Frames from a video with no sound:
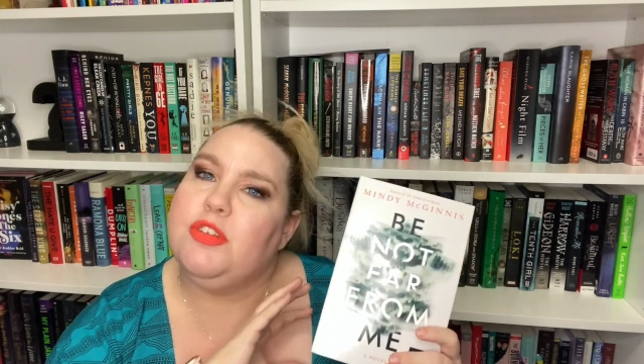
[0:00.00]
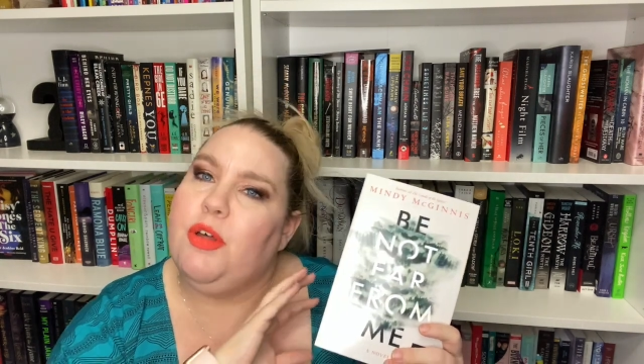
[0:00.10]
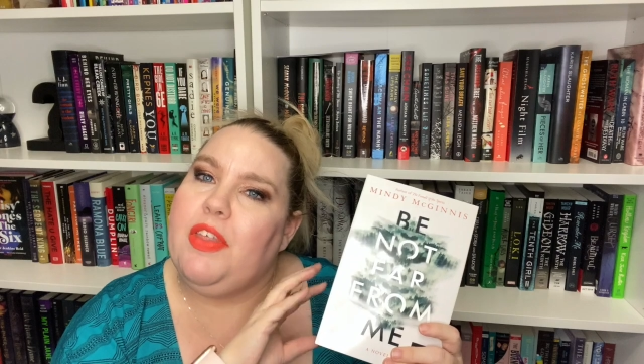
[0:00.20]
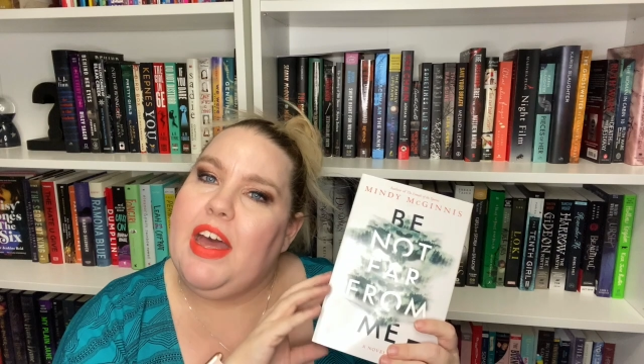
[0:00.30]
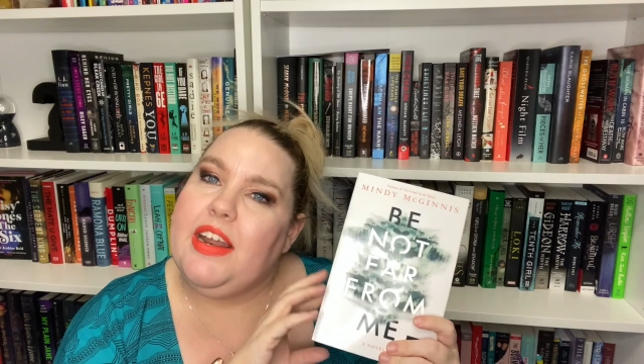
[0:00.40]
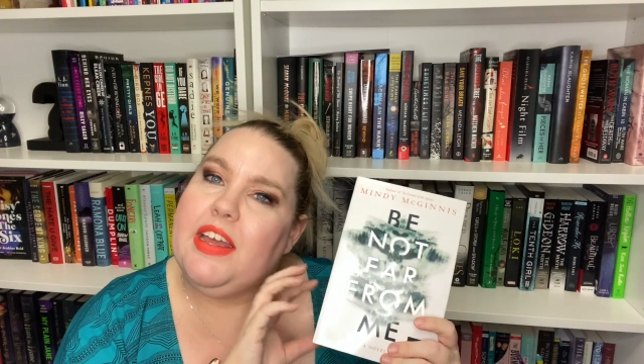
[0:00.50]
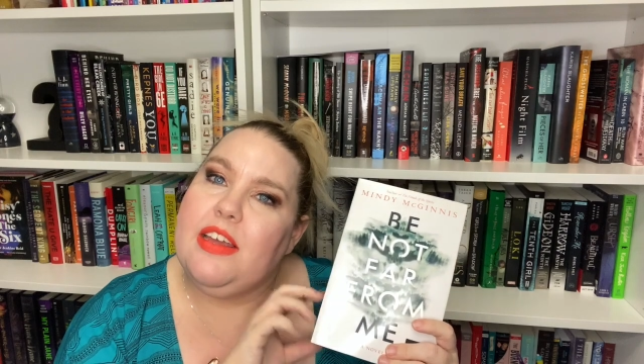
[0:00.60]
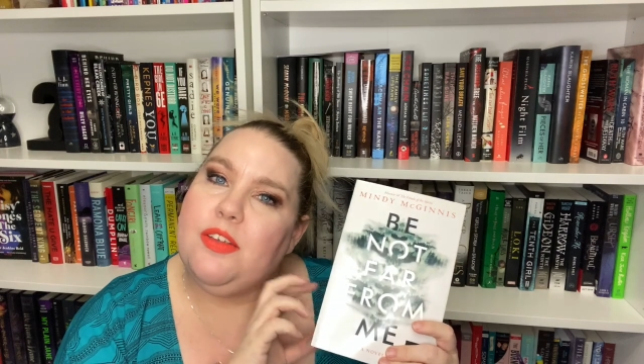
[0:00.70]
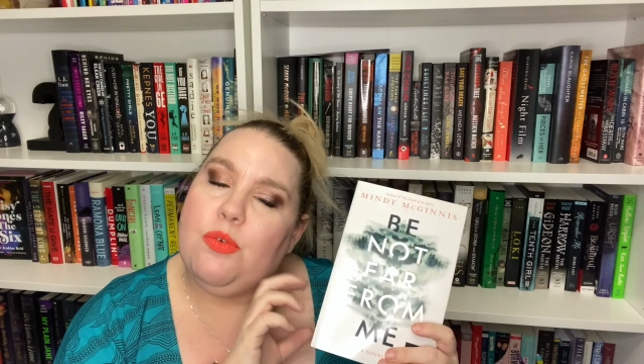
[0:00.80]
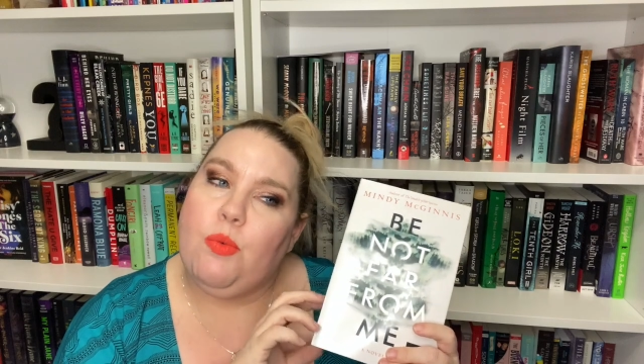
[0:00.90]
So that
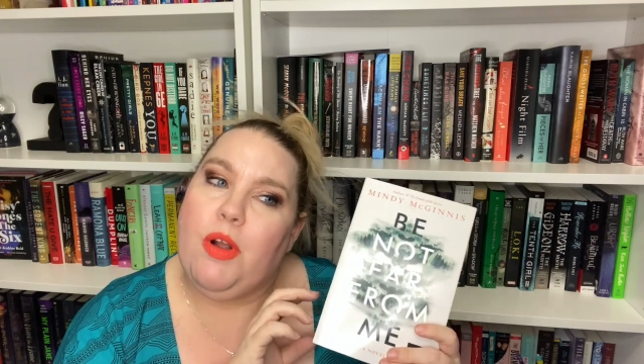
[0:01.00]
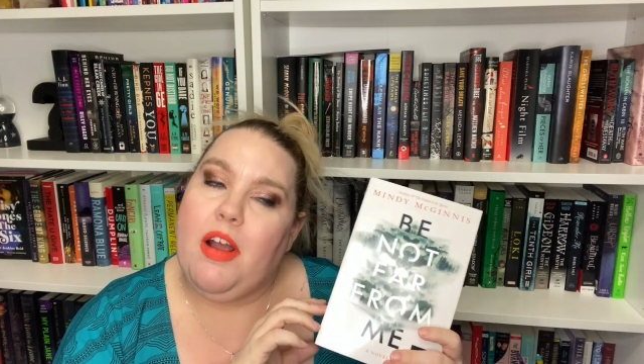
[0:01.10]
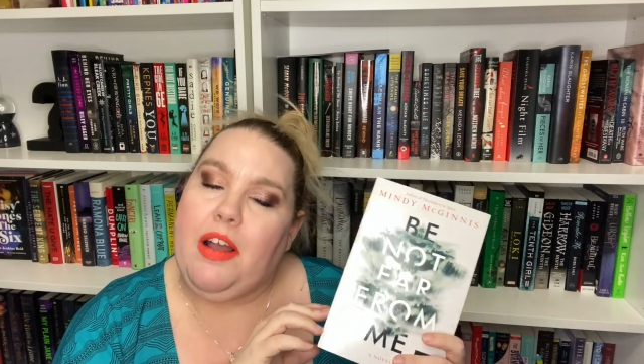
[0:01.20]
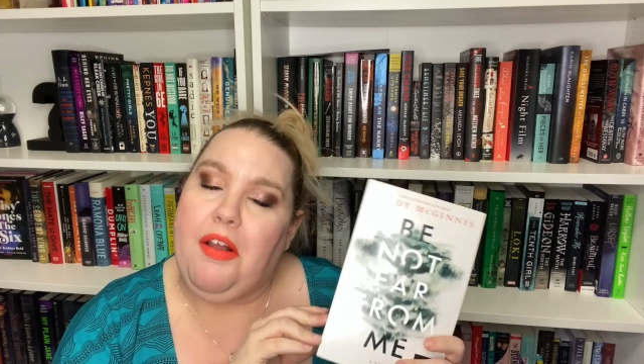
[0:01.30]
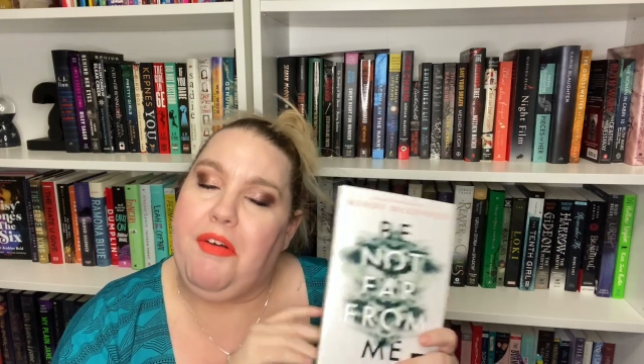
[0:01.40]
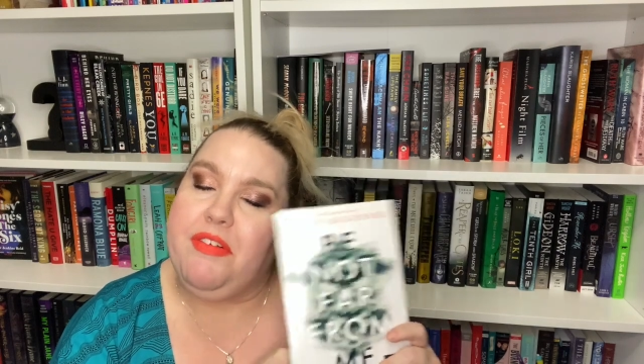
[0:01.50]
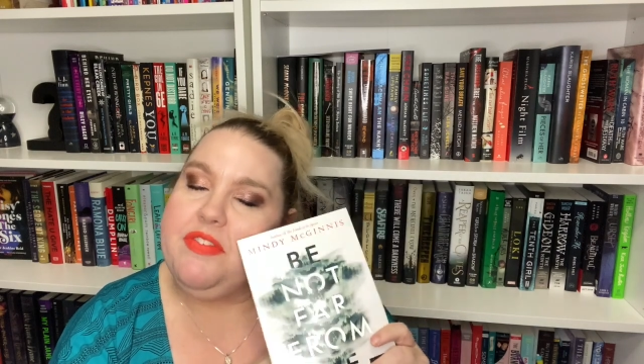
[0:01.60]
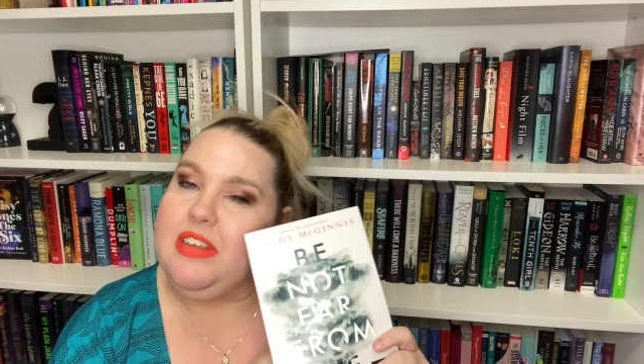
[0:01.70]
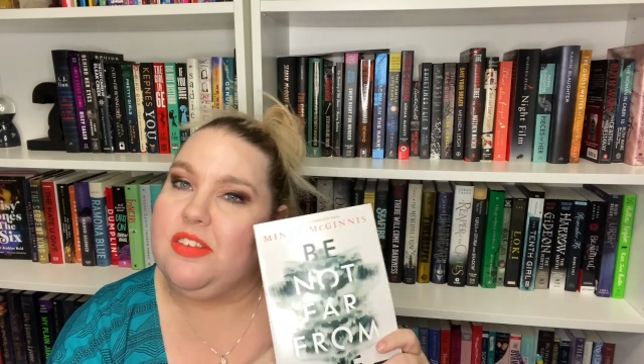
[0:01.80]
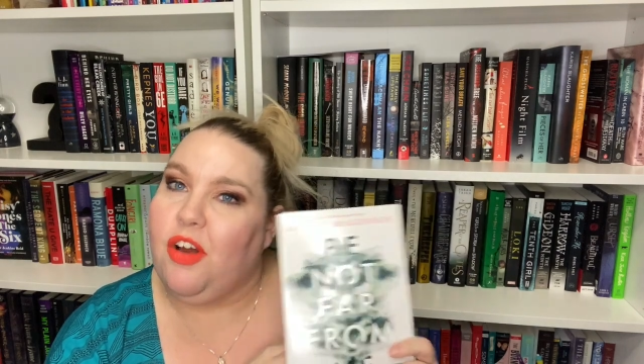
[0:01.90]
is where I got all of
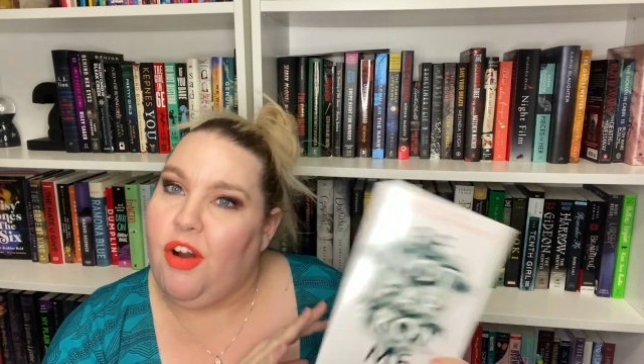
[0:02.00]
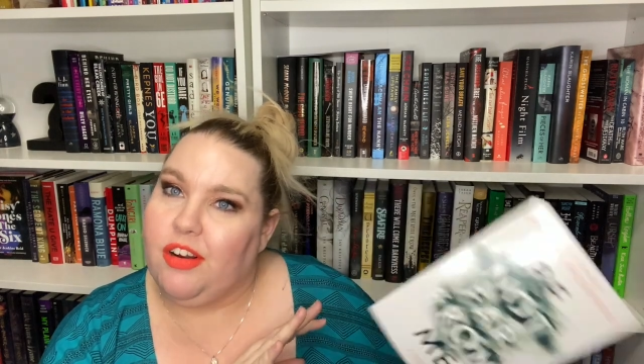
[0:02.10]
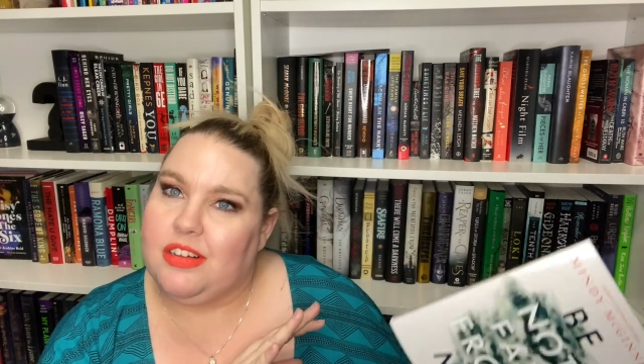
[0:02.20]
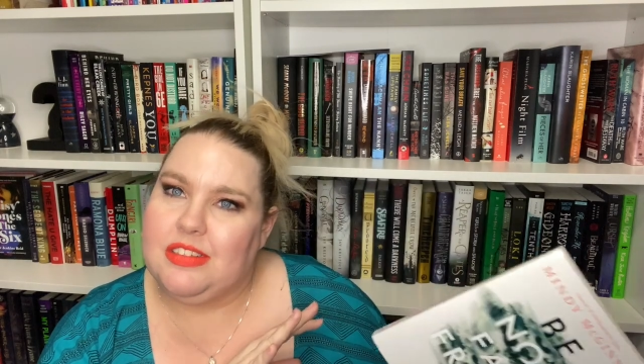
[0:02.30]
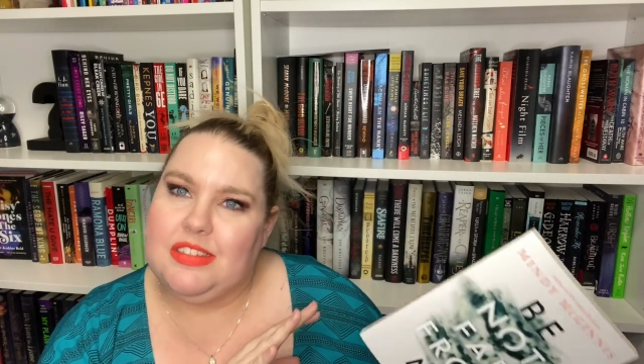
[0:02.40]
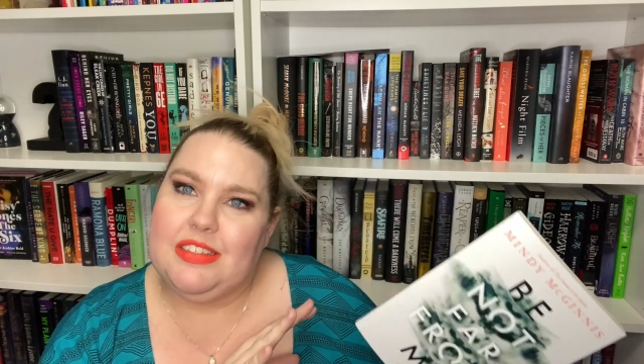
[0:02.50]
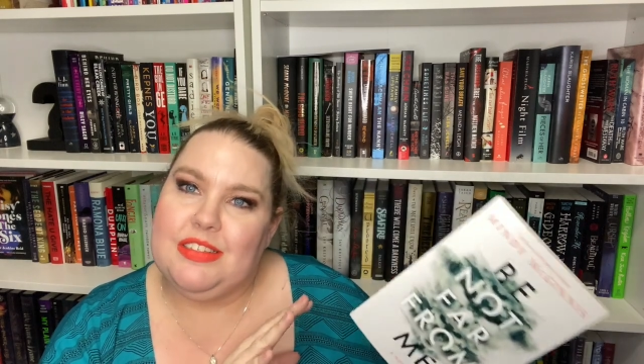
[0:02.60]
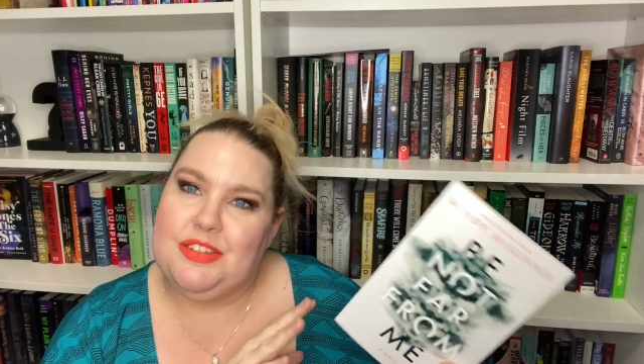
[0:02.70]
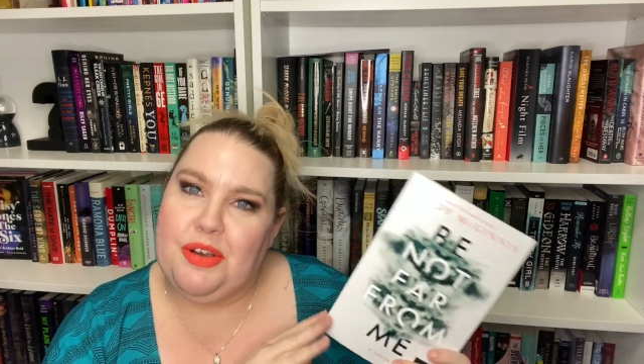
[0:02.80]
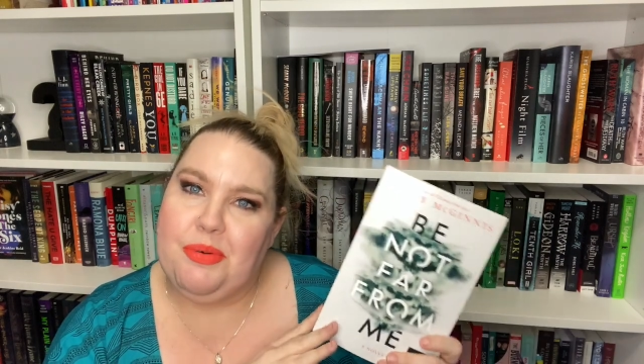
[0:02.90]
these arcs.
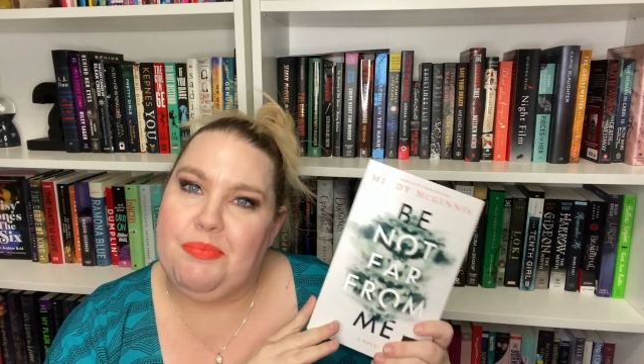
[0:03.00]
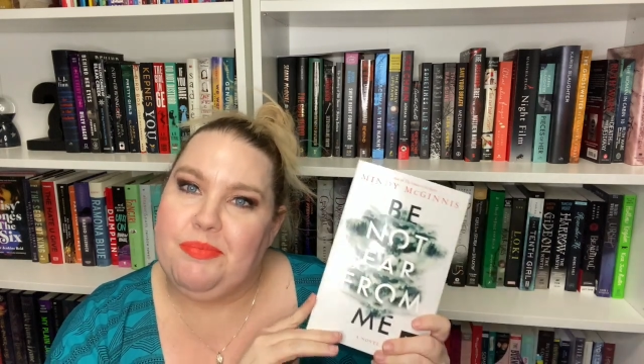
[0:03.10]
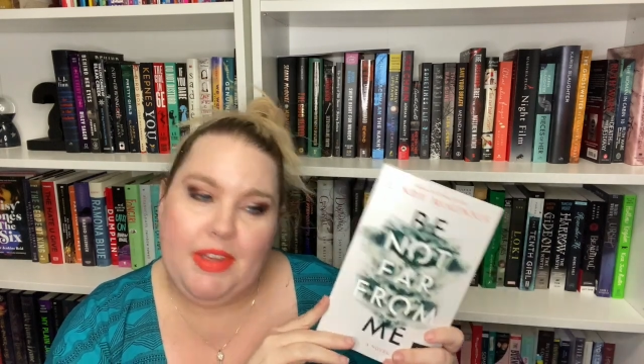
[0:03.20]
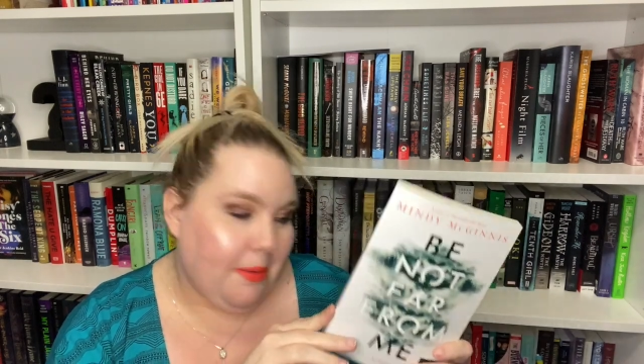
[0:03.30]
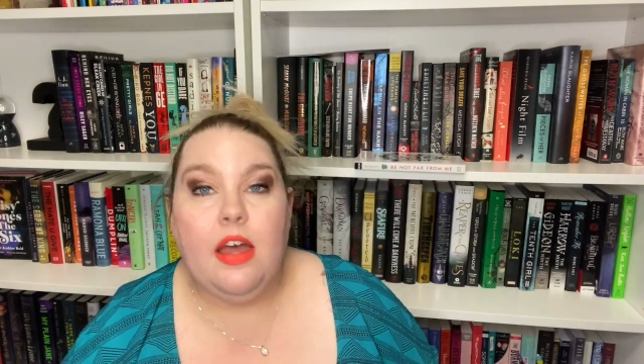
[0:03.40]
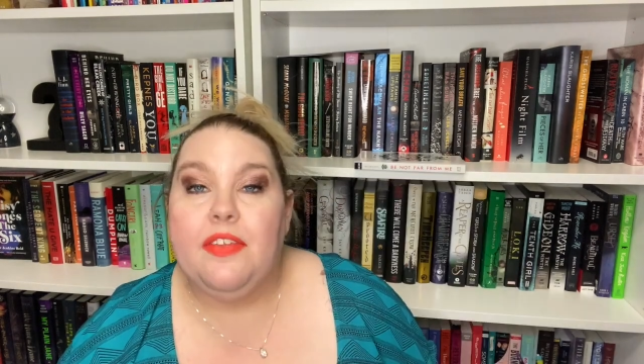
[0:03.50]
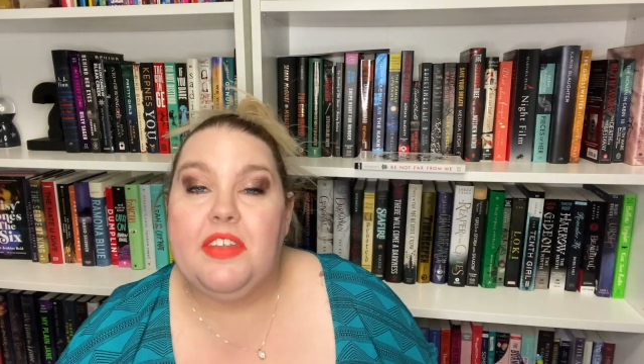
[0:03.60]
So yeah.